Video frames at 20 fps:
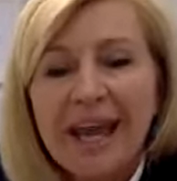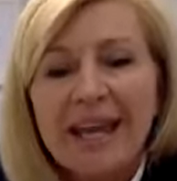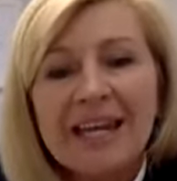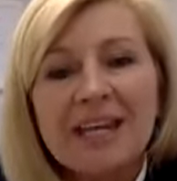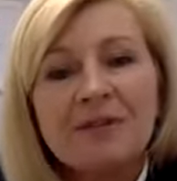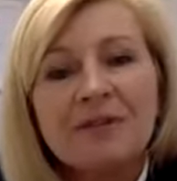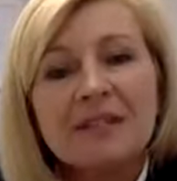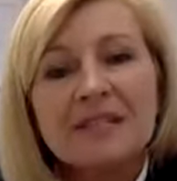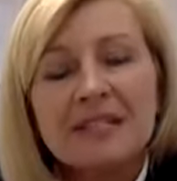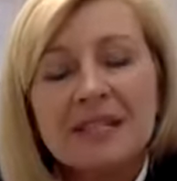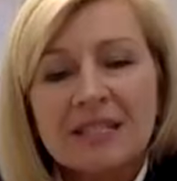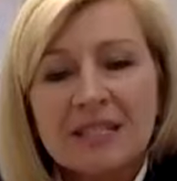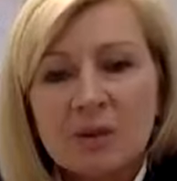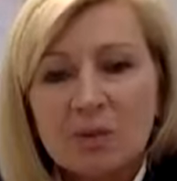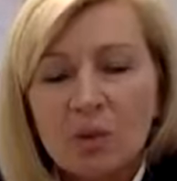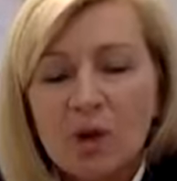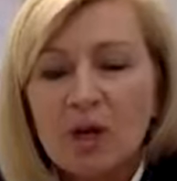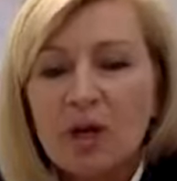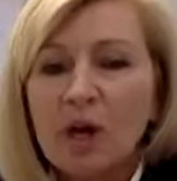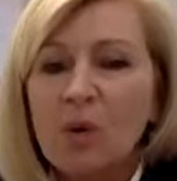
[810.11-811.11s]
And if it doesn't
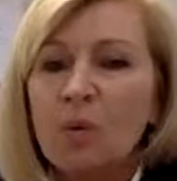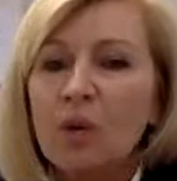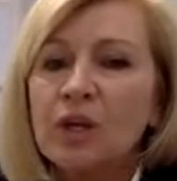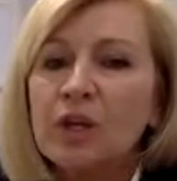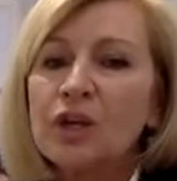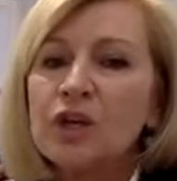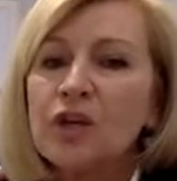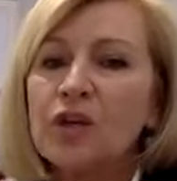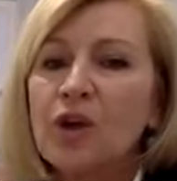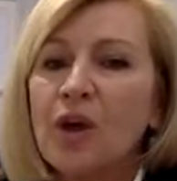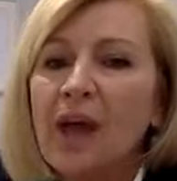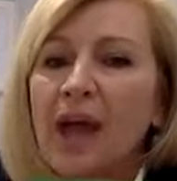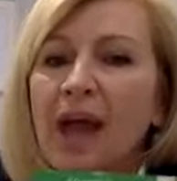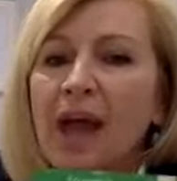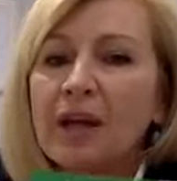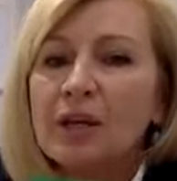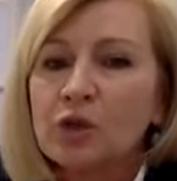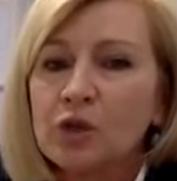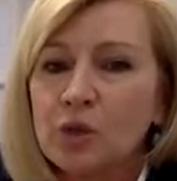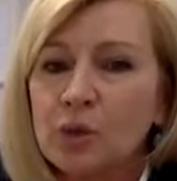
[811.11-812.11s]
work, I want you to know
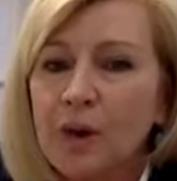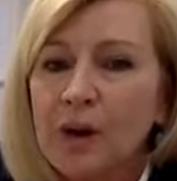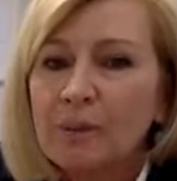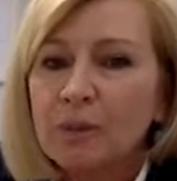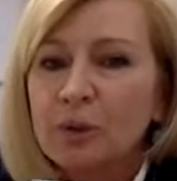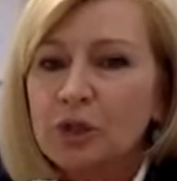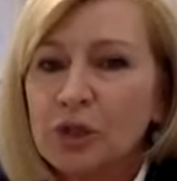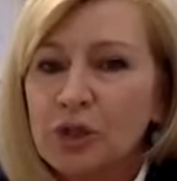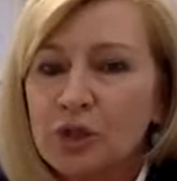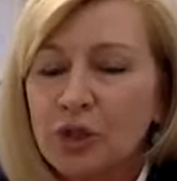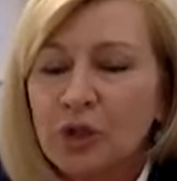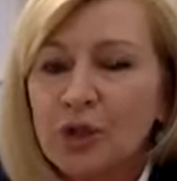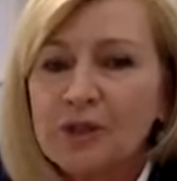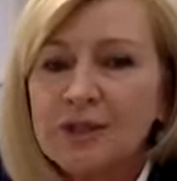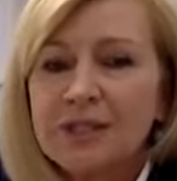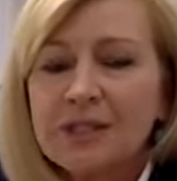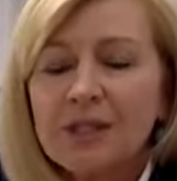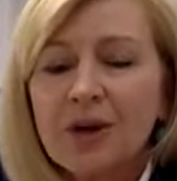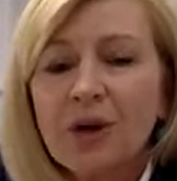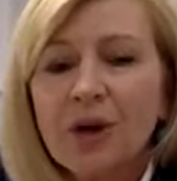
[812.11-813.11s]
how to troubleshoot.
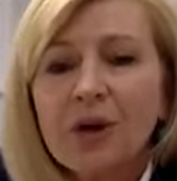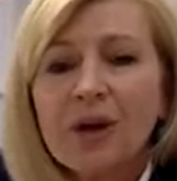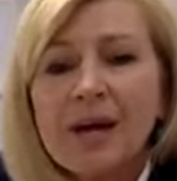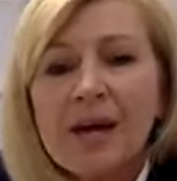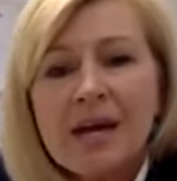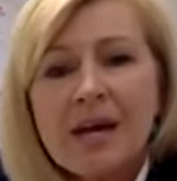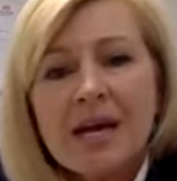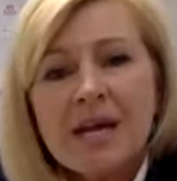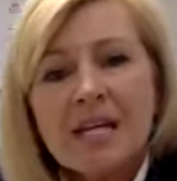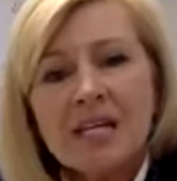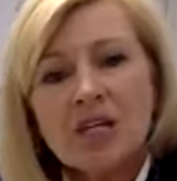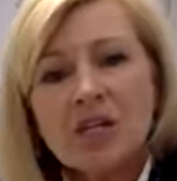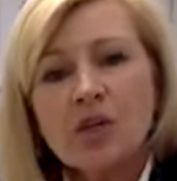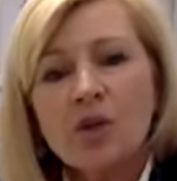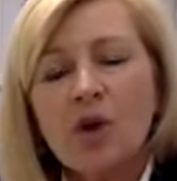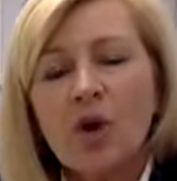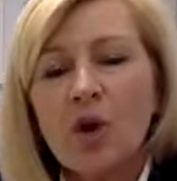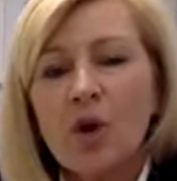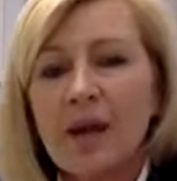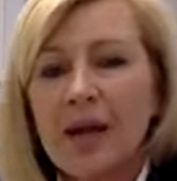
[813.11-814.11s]
So, you
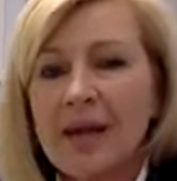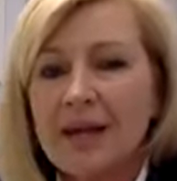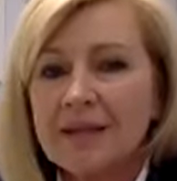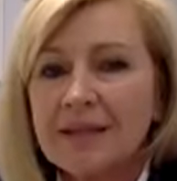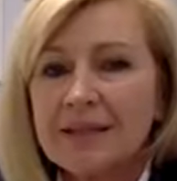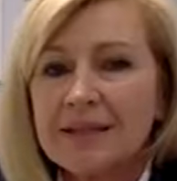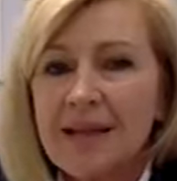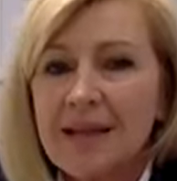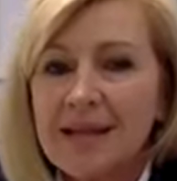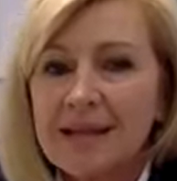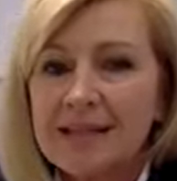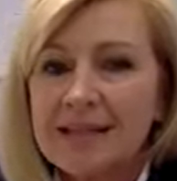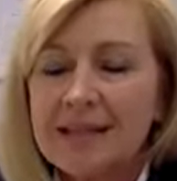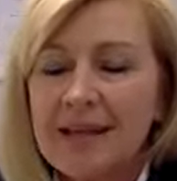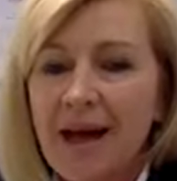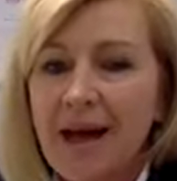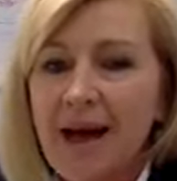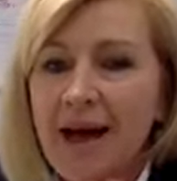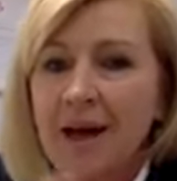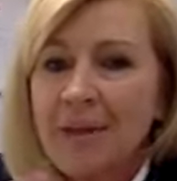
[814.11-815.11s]
know, it says
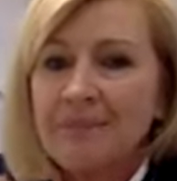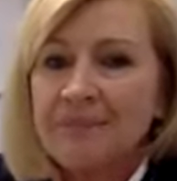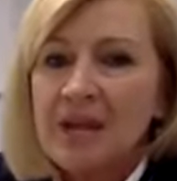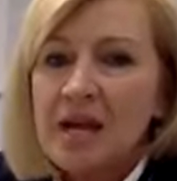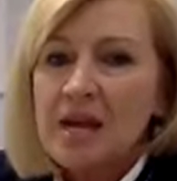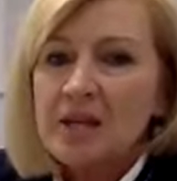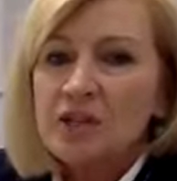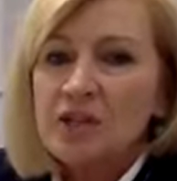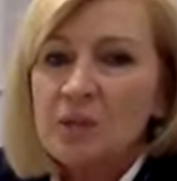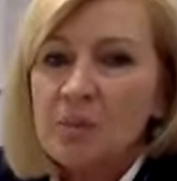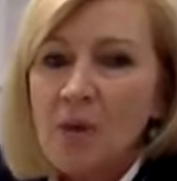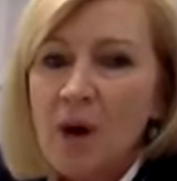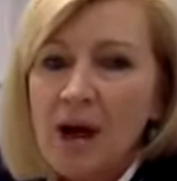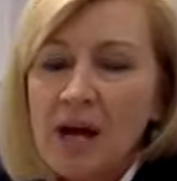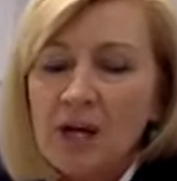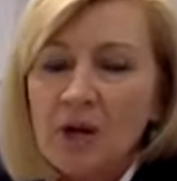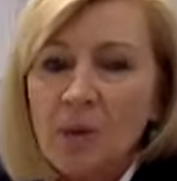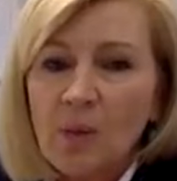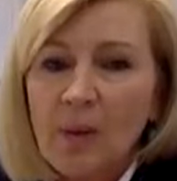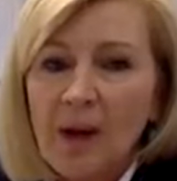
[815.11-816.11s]
to
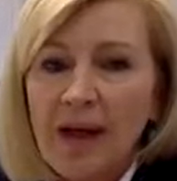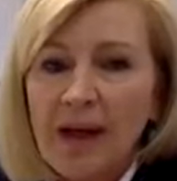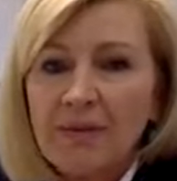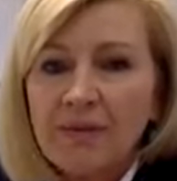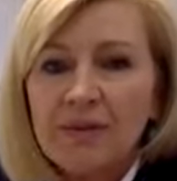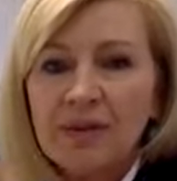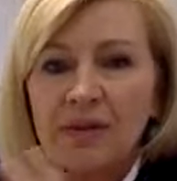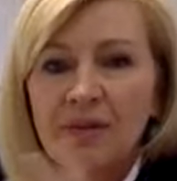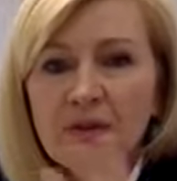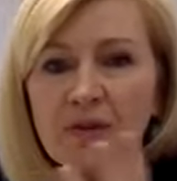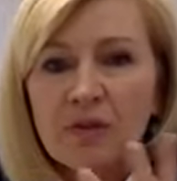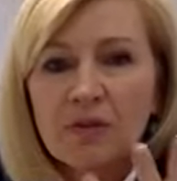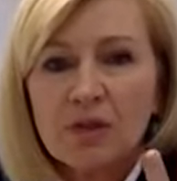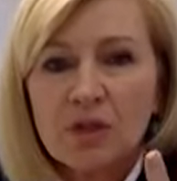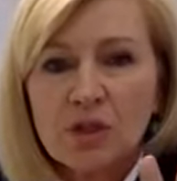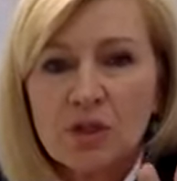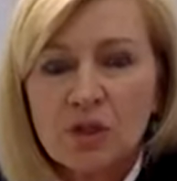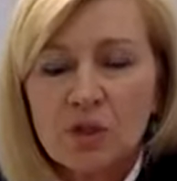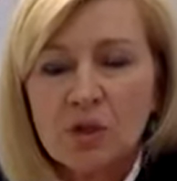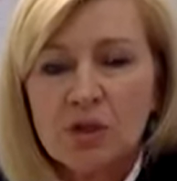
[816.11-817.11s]
microwave
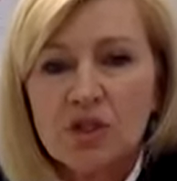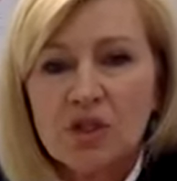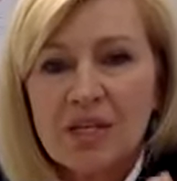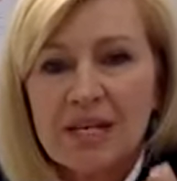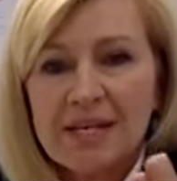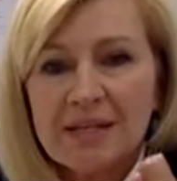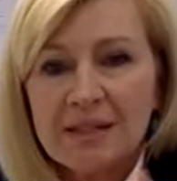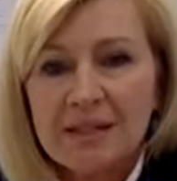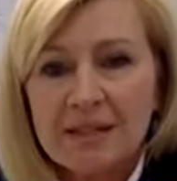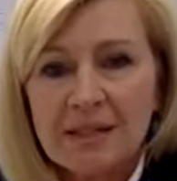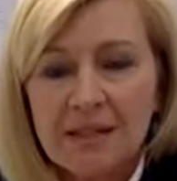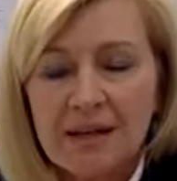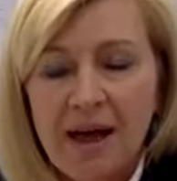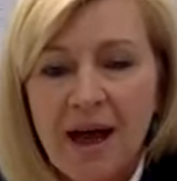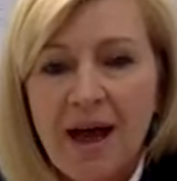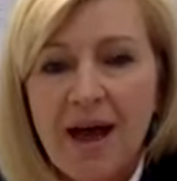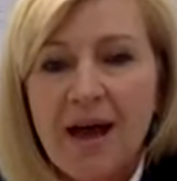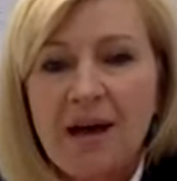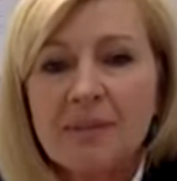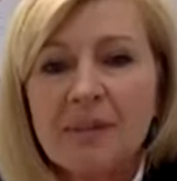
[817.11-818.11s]
the two cheeses and
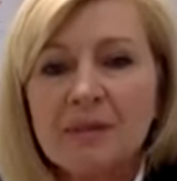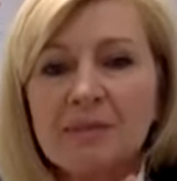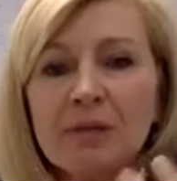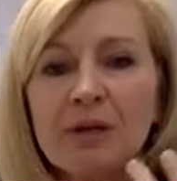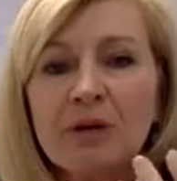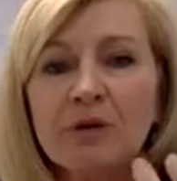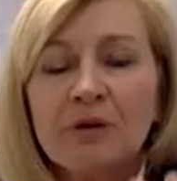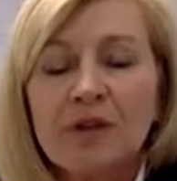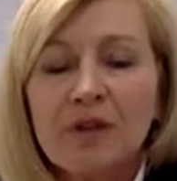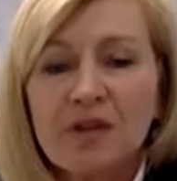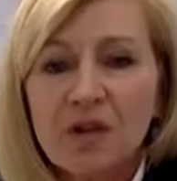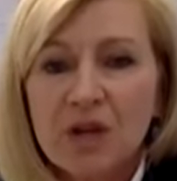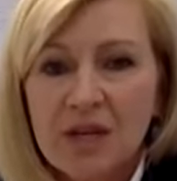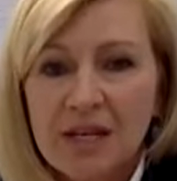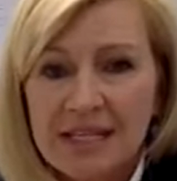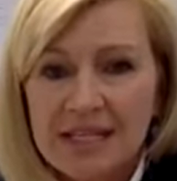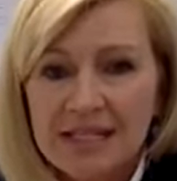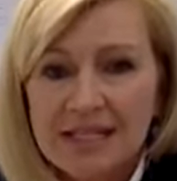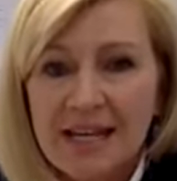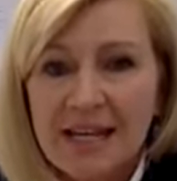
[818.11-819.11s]
almond meal for
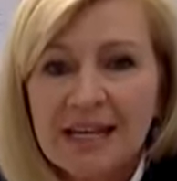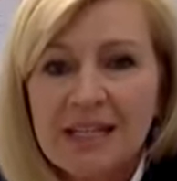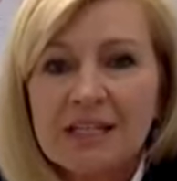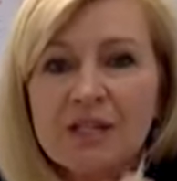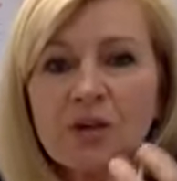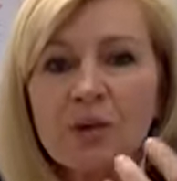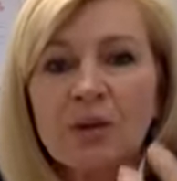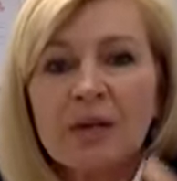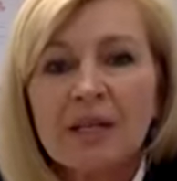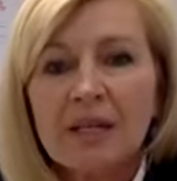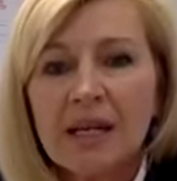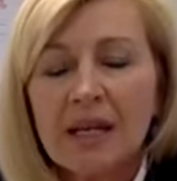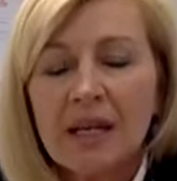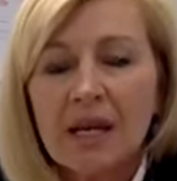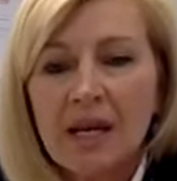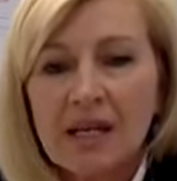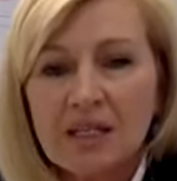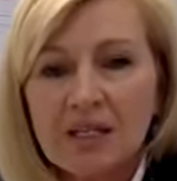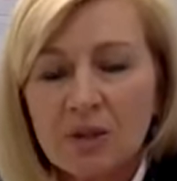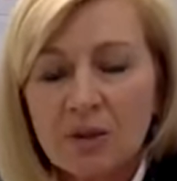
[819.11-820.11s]
30 seconds or
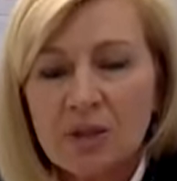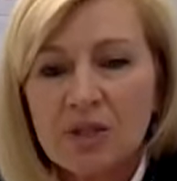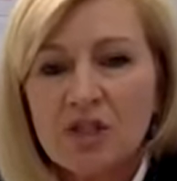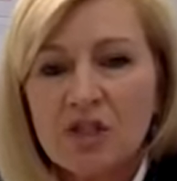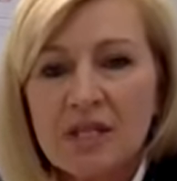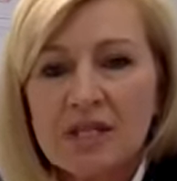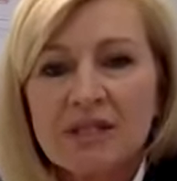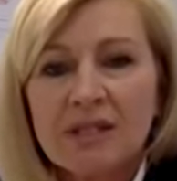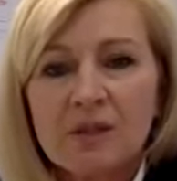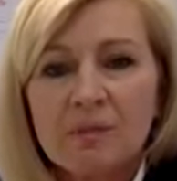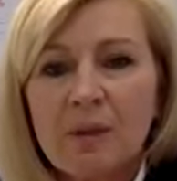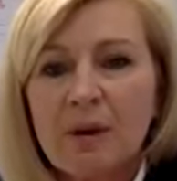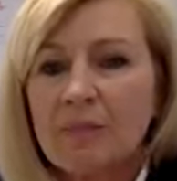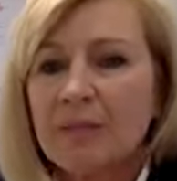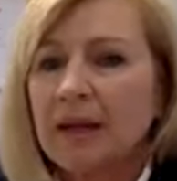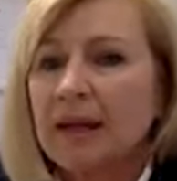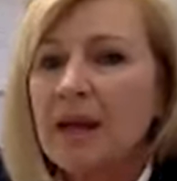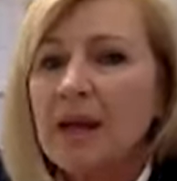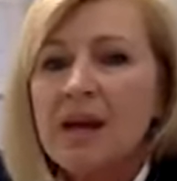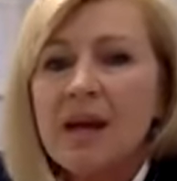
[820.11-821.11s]
until the cheese is
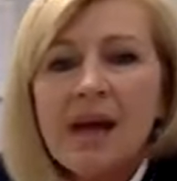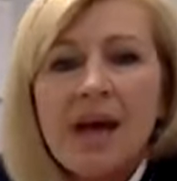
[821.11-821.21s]
bubbling.